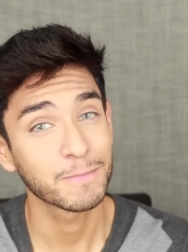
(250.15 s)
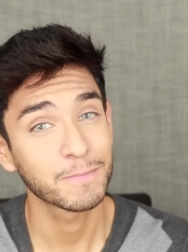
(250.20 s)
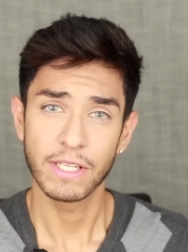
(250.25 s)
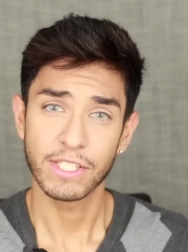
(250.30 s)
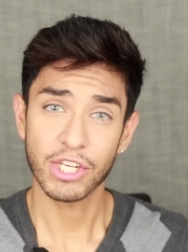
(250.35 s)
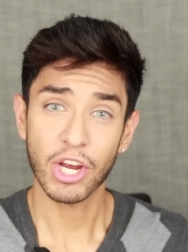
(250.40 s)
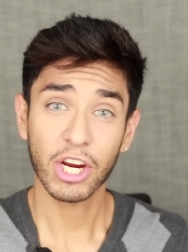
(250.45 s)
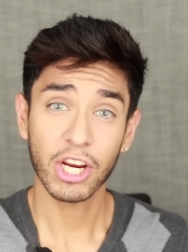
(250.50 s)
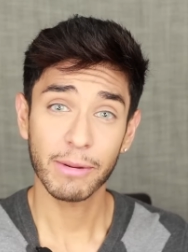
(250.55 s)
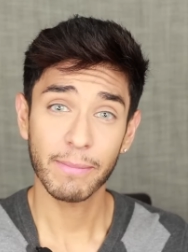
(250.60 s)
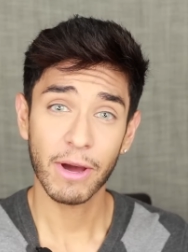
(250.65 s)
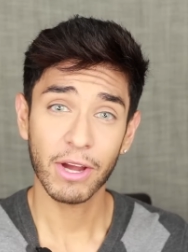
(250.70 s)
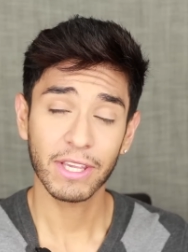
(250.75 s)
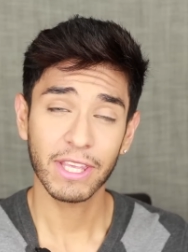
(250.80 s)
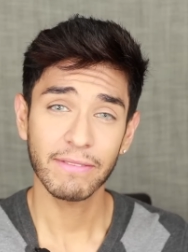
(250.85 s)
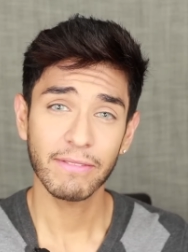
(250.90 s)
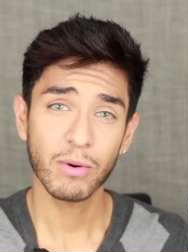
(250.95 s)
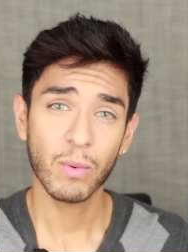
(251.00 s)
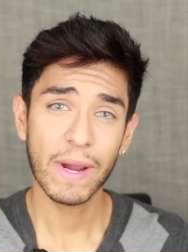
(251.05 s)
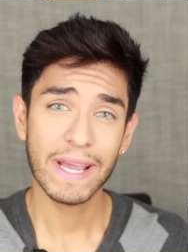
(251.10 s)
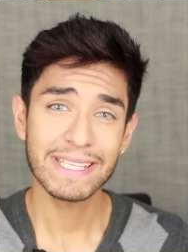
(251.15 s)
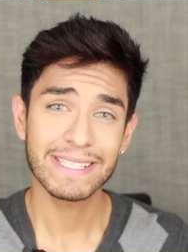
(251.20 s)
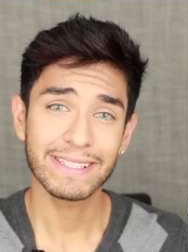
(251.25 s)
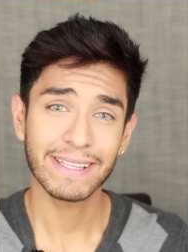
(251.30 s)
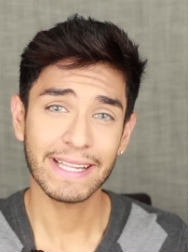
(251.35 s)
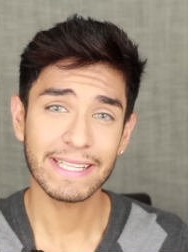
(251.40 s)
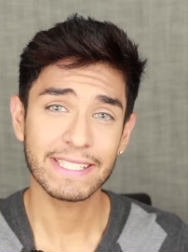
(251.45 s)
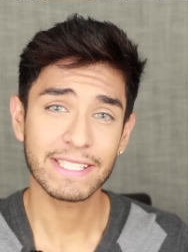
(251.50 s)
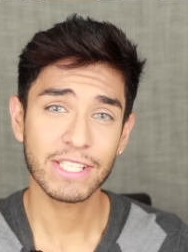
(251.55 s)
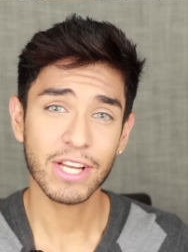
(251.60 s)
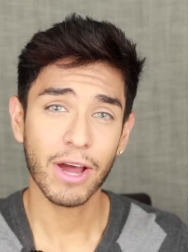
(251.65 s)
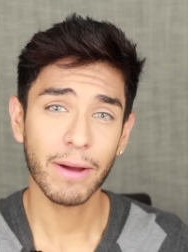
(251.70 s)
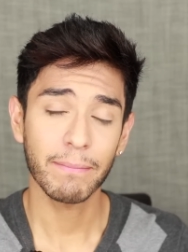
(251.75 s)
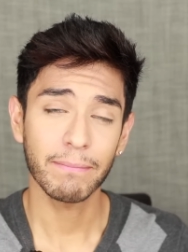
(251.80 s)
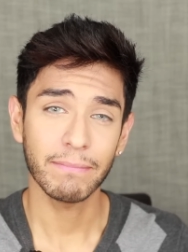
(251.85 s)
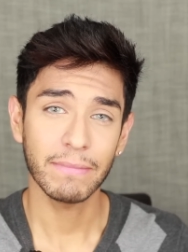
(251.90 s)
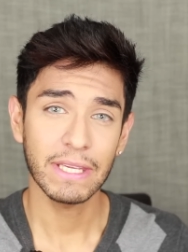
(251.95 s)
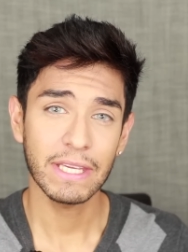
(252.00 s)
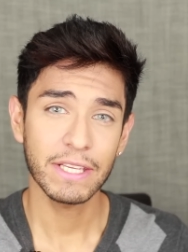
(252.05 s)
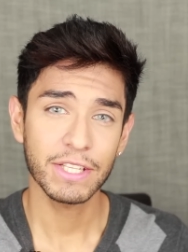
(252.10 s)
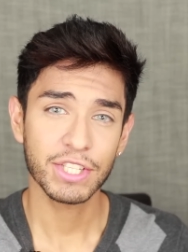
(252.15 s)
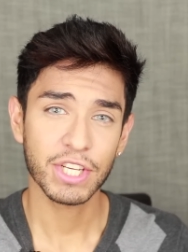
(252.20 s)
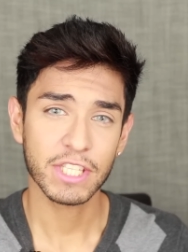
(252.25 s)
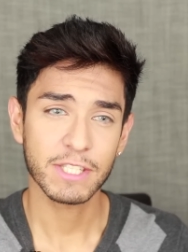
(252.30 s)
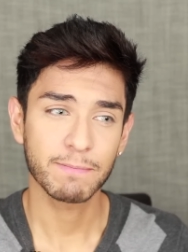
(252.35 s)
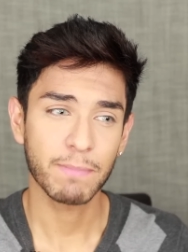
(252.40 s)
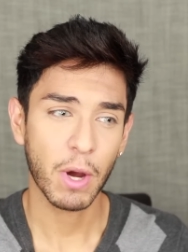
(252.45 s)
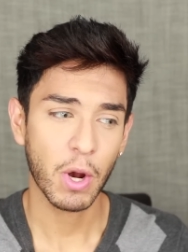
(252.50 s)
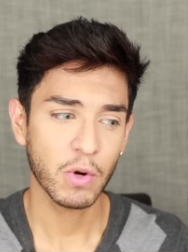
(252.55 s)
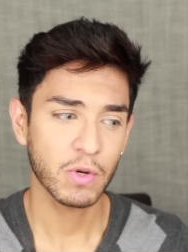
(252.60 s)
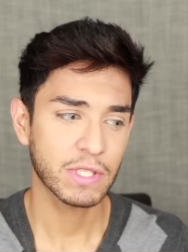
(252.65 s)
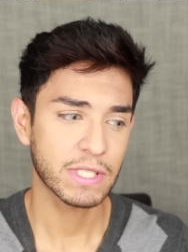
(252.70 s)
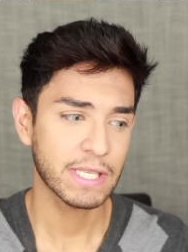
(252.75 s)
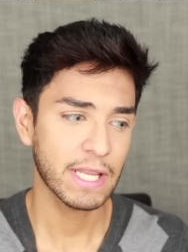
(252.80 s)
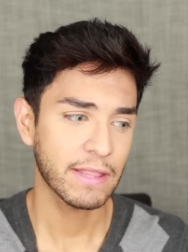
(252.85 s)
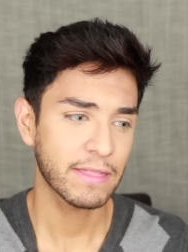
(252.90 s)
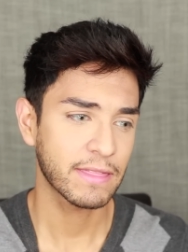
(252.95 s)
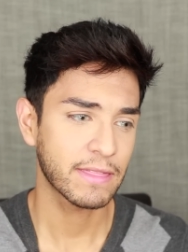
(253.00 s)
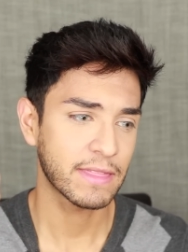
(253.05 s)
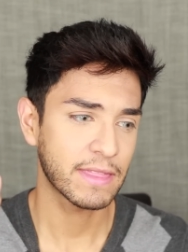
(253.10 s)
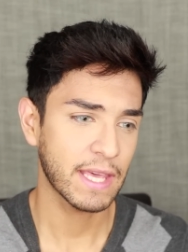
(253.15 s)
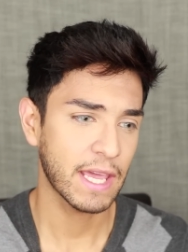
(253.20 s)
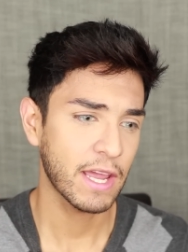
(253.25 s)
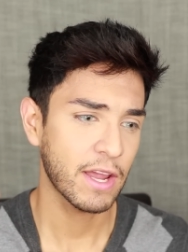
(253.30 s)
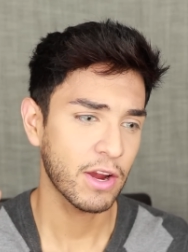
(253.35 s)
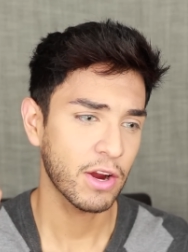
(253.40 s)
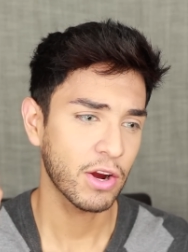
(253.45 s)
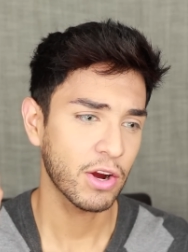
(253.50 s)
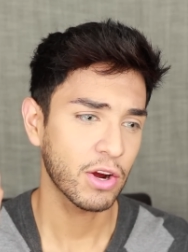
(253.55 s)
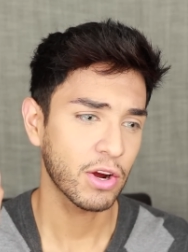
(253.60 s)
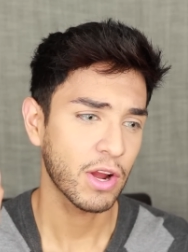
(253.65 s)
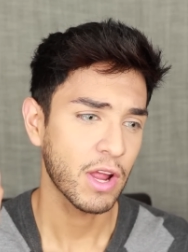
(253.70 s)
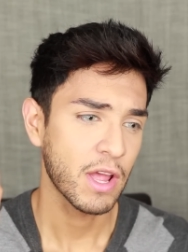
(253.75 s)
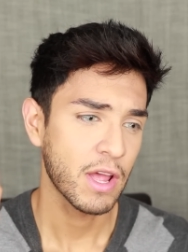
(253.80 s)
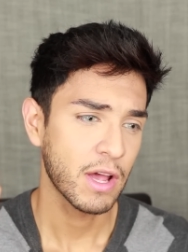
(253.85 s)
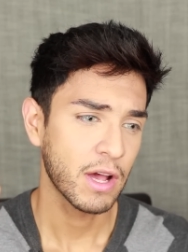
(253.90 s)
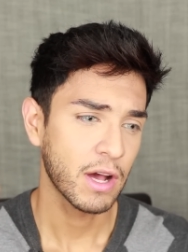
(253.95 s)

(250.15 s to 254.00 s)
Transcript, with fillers: And talking about giveaways, Lens.me just posted their